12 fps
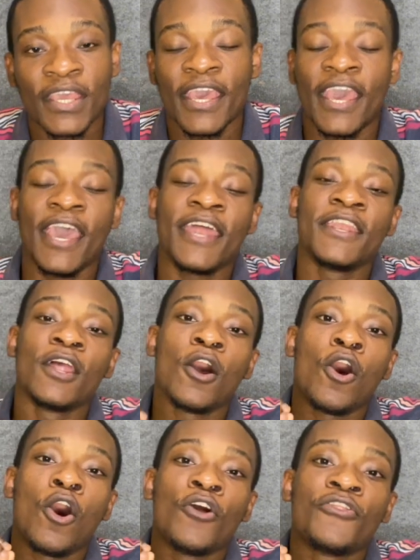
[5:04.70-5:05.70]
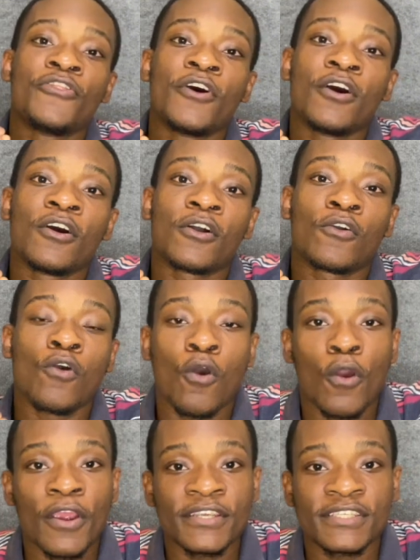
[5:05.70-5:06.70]
And on the
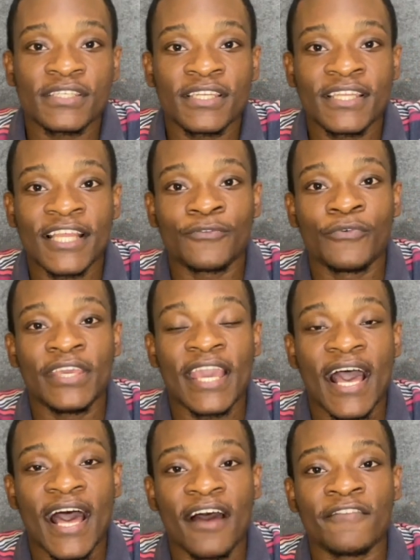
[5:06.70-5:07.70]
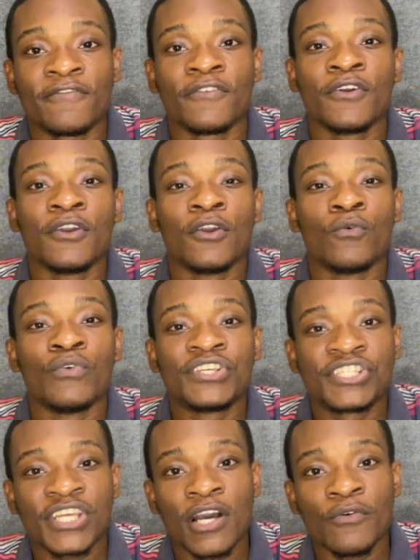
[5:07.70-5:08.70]
course that we have, we
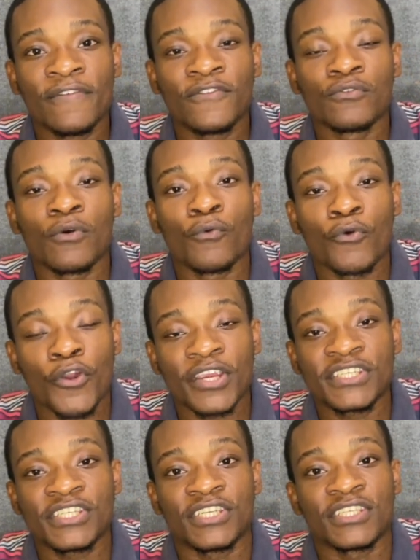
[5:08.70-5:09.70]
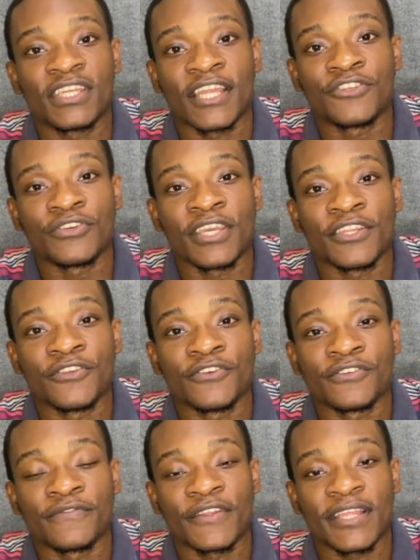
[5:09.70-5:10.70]
share with you a worksheet that you can
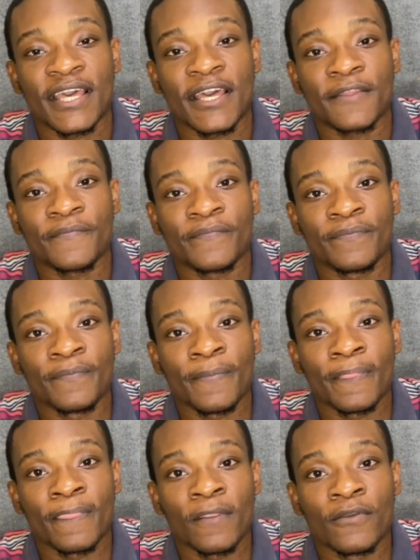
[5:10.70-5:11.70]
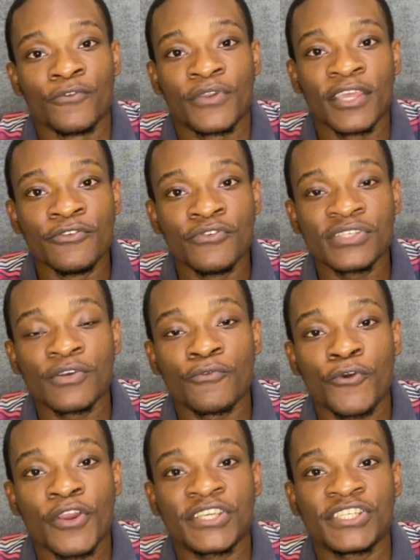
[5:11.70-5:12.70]
use for that. You can use the
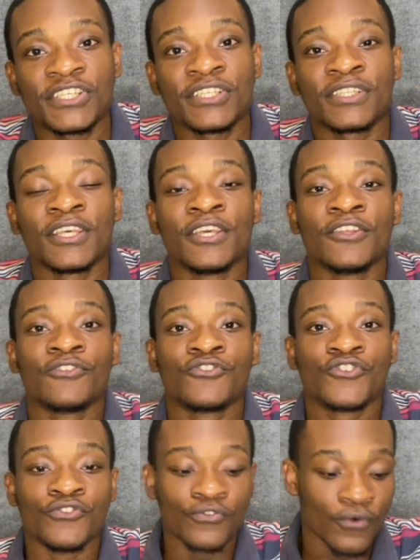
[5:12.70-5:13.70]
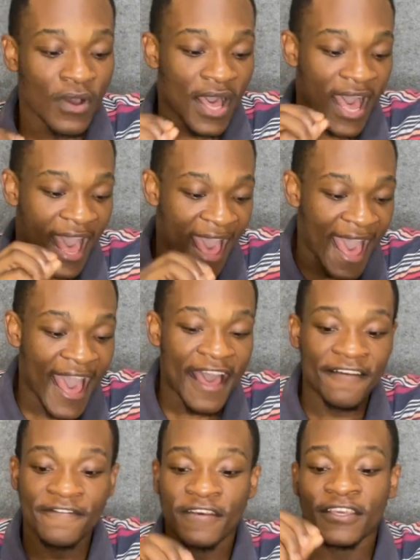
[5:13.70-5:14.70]
worksheet to
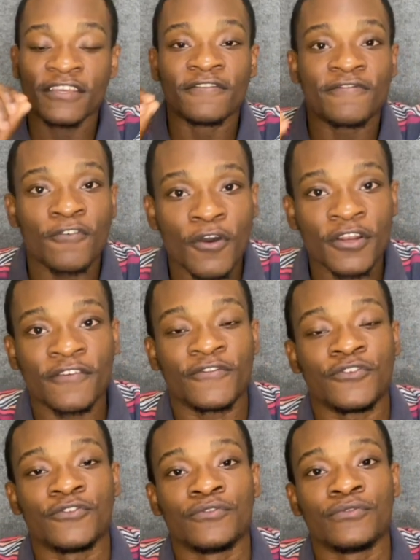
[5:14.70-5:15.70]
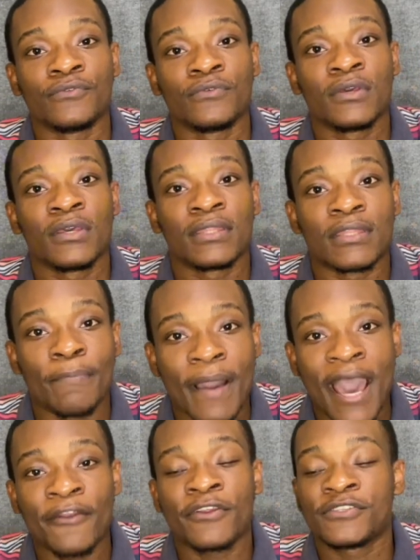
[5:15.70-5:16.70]
have in front of you the
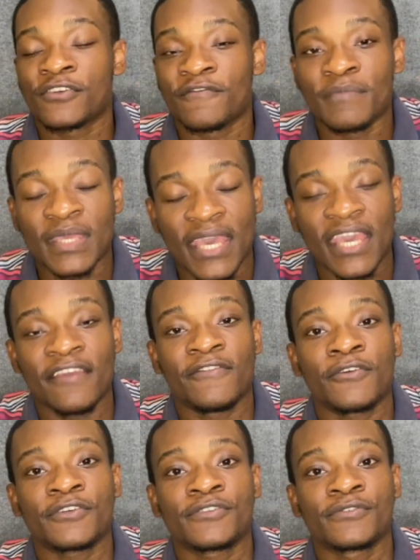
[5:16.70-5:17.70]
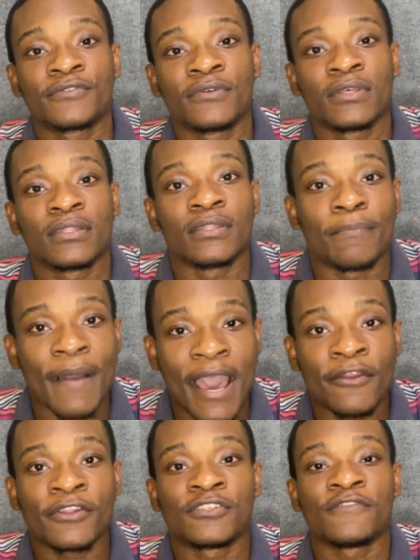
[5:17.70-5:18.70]
patterns of behaviors, the
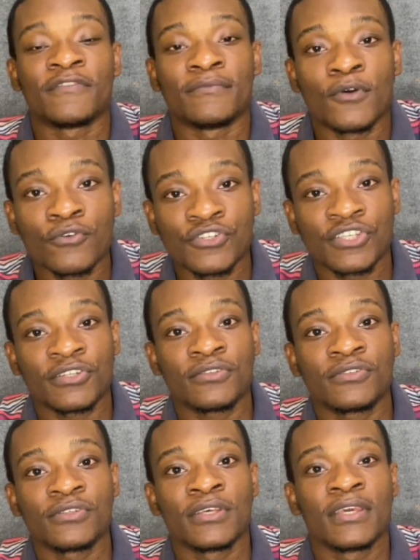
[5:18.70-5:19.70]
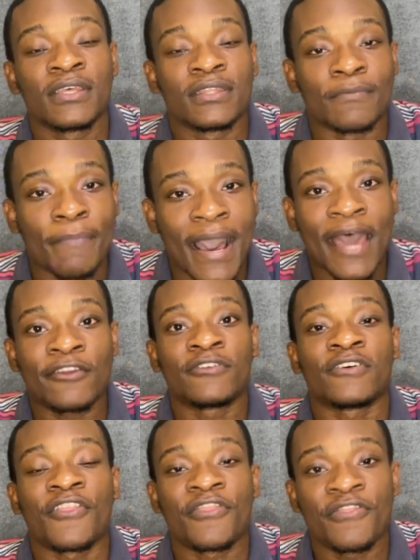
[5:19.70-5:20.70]
patterns of emotions, the pattern
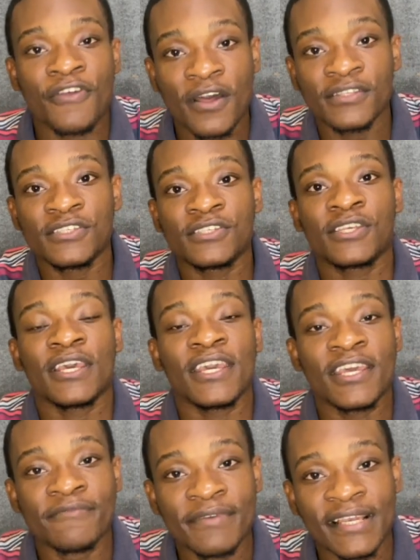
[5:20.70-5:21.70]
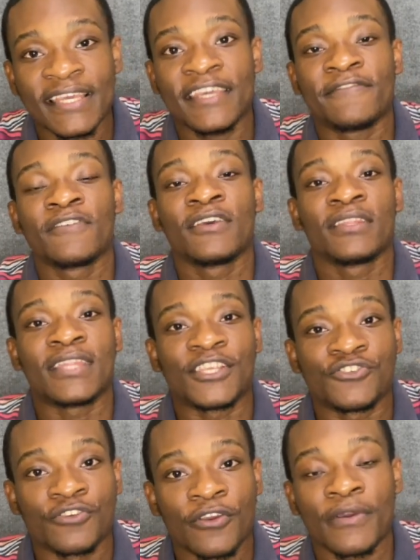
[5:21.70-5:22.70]
of thoughts and belief
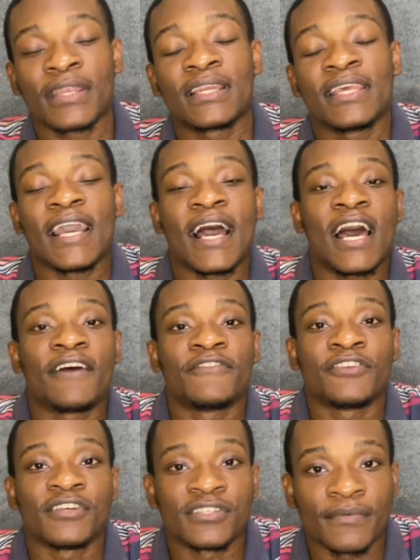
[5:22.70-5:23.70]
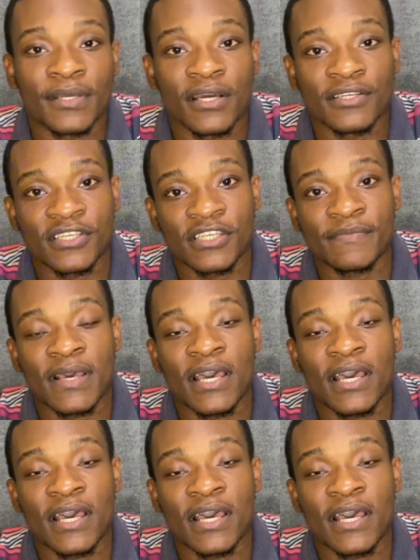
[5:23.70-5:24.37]
that you currently have in your subconscious.